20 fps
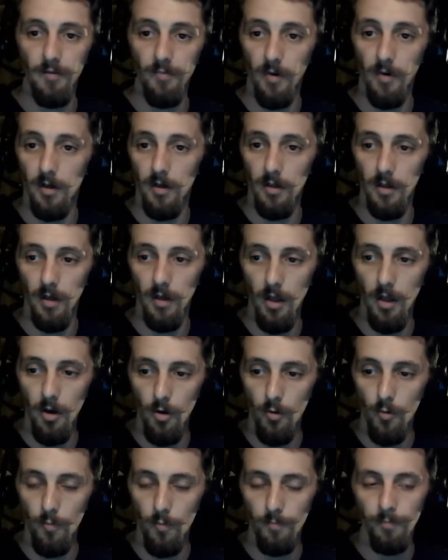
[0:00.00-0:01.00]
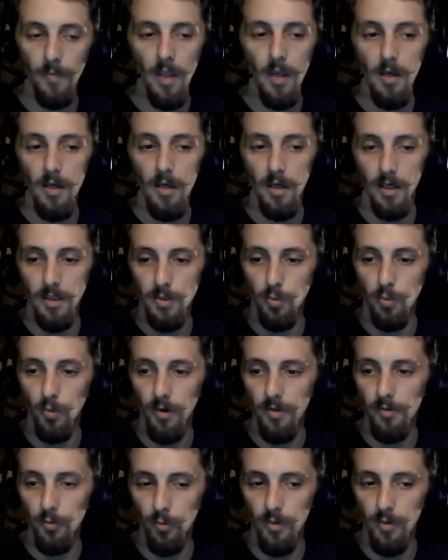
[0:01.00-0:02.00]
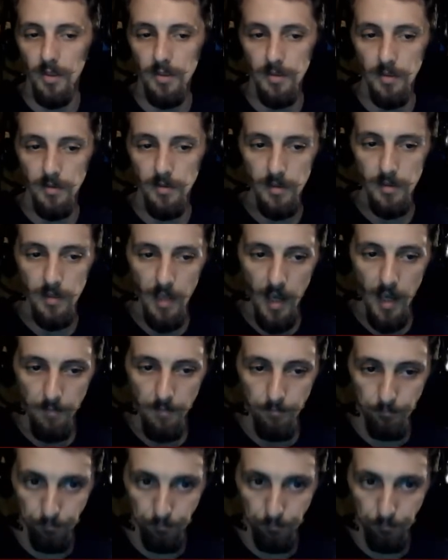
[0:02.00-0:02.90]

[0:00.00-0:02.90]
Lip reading: very low, it's one of the reasons that